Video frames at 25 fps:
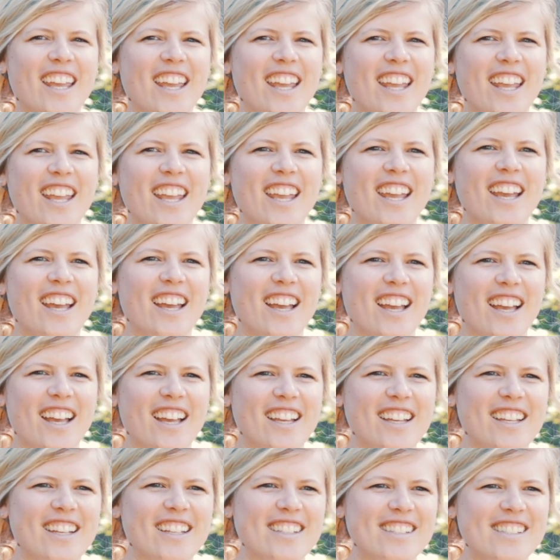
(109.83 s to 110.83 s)

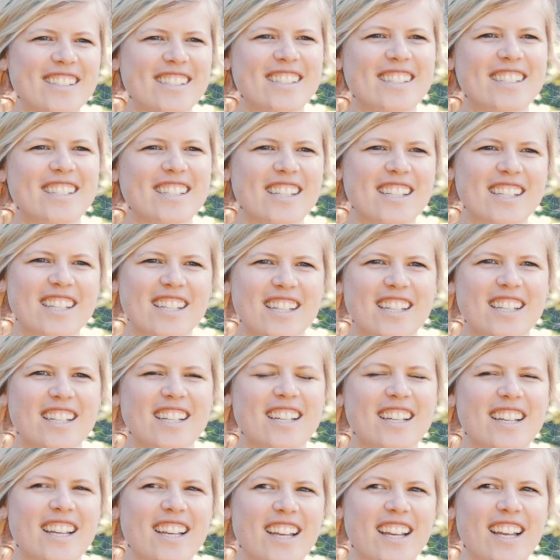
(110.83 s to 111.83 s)
And
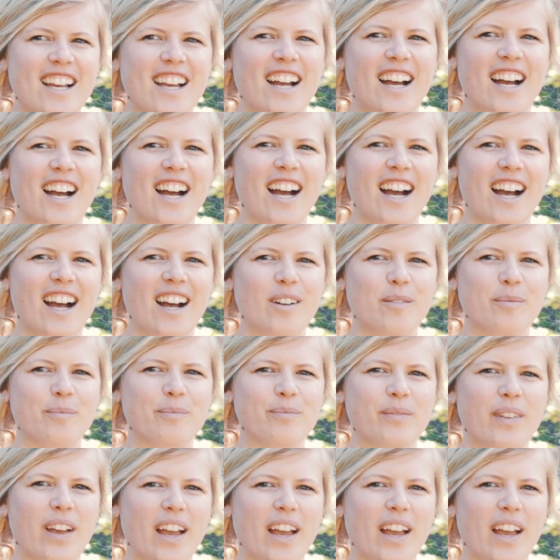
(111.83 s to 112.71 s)
I